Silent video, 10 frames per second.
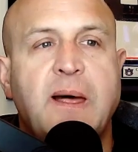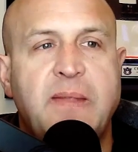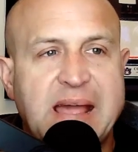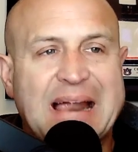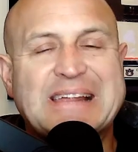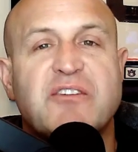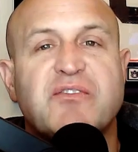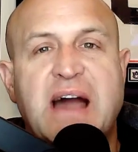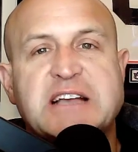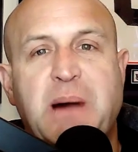and they got
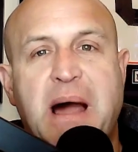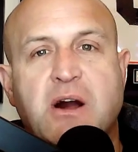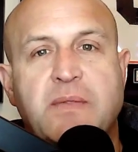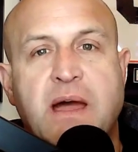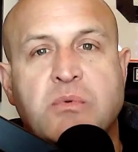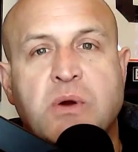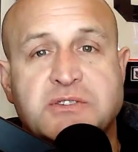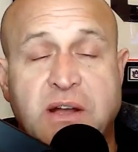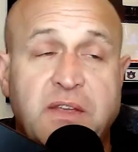enough guys back on that roster.